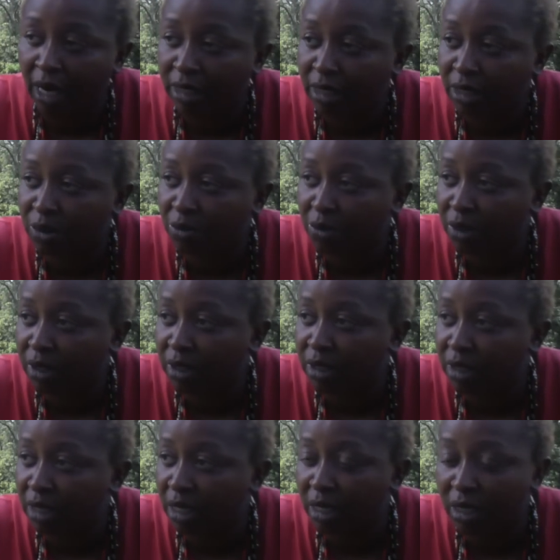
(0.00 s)
I just want to
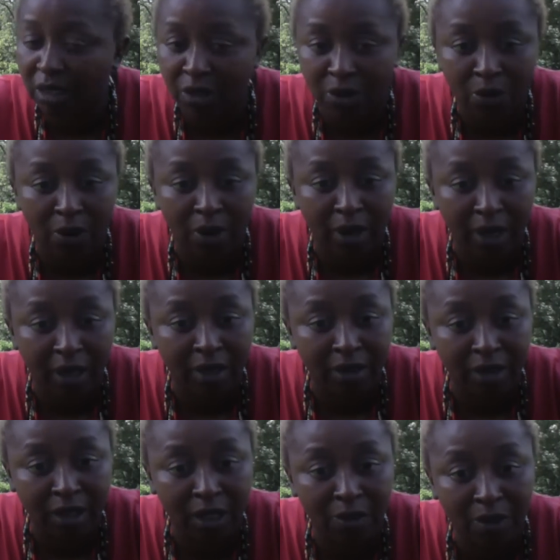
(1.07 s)
sit and talk
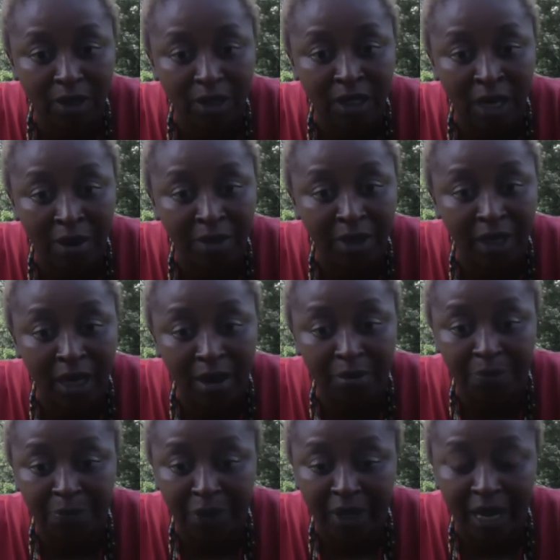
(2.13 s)
and see what's coming
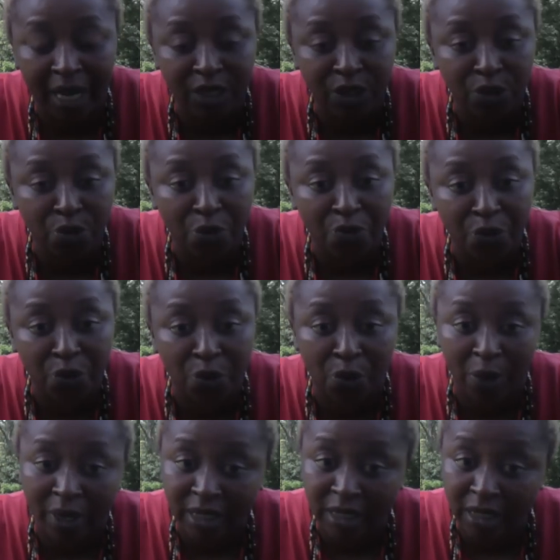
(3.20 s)
up and ask you a few
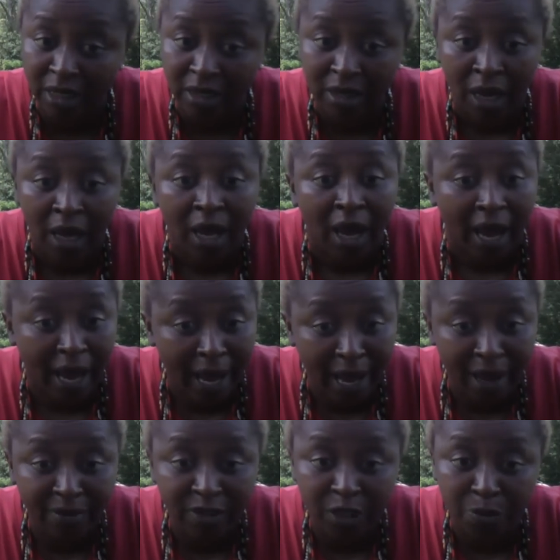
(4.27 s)
questions. I
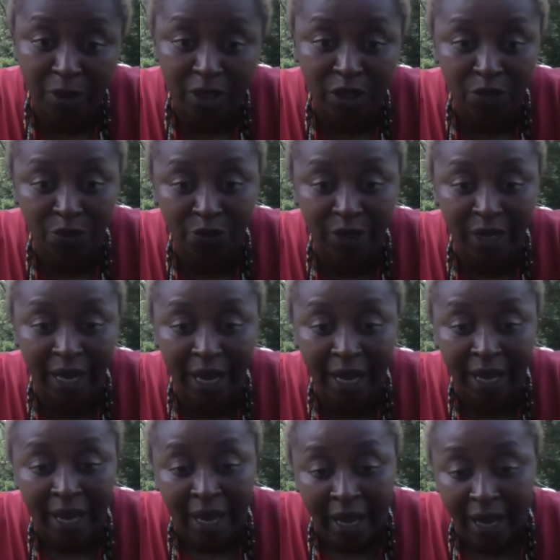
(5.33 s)
have a special for
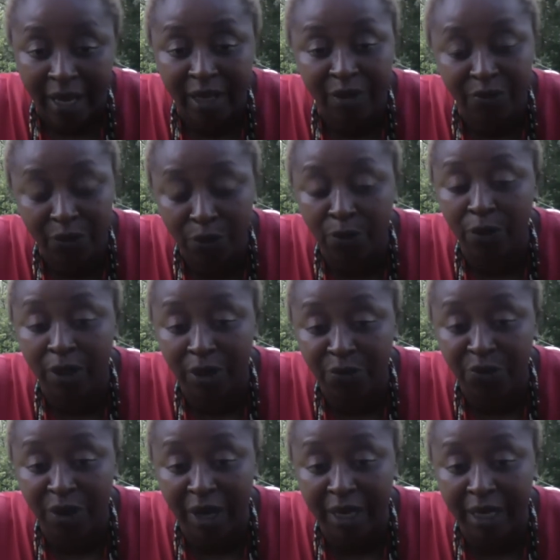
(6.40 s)
that. And if you want to
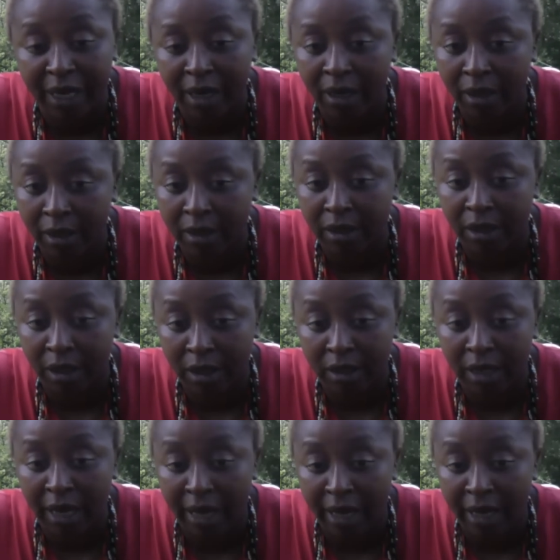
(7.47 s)
find out, listen, because
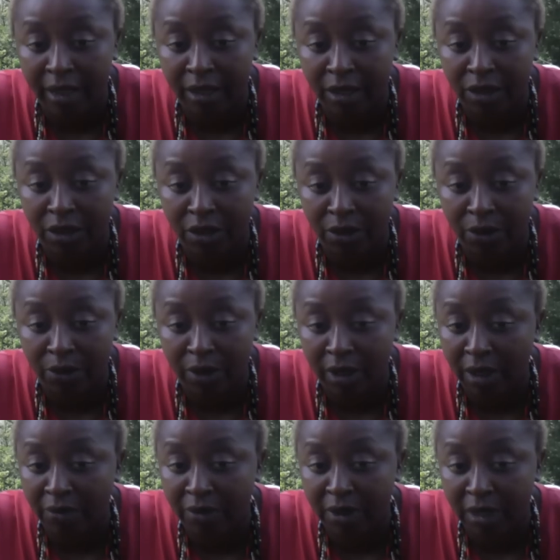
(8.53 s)
I had this dude,
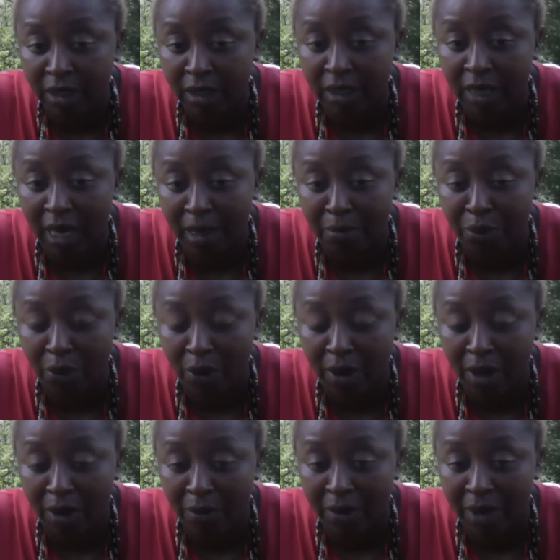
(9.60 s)
and ever since I broke
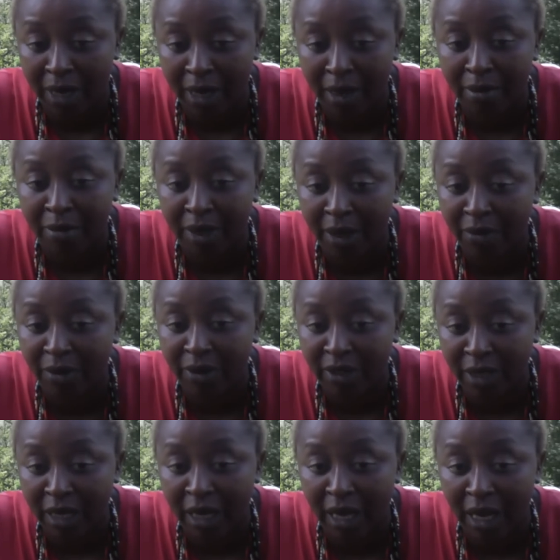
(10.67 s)
up with him,
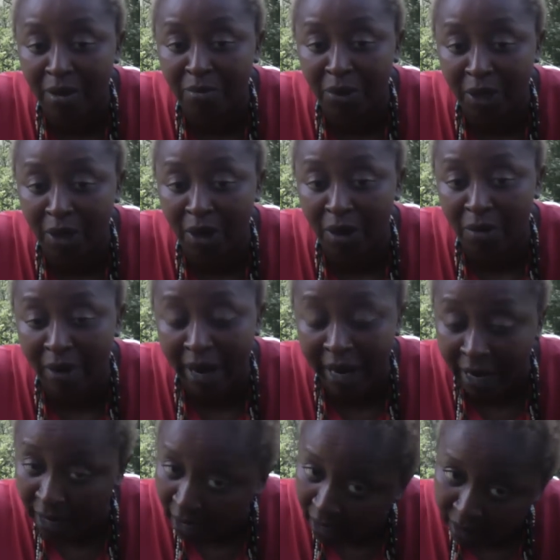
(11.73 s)
everything ain't been all
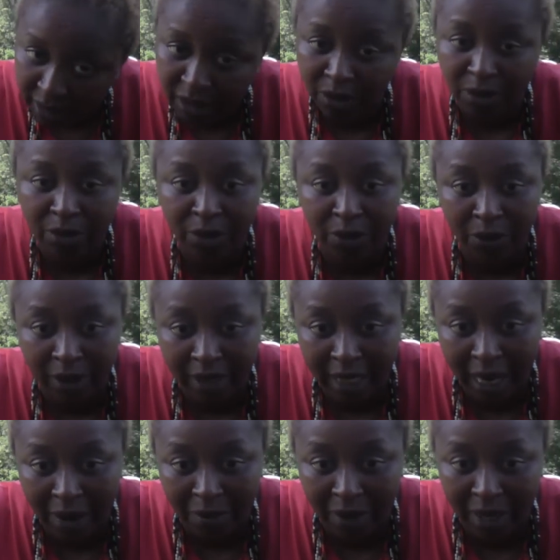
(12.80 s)
right. Then you do it
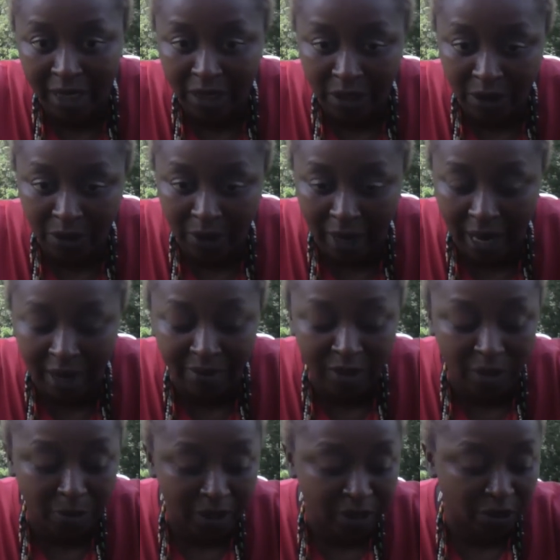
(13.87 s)
that way too. I have a
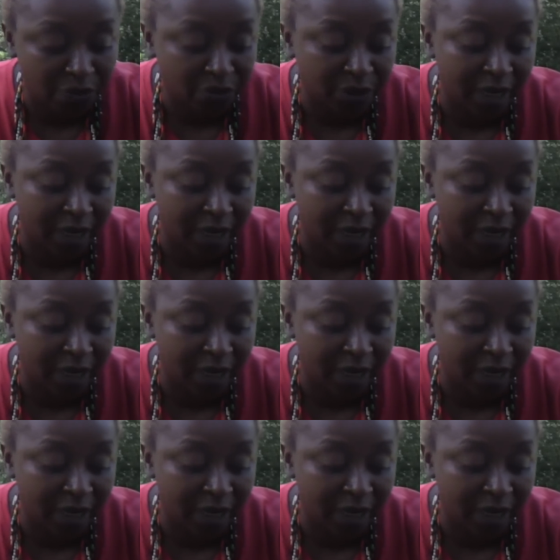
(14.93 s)
special for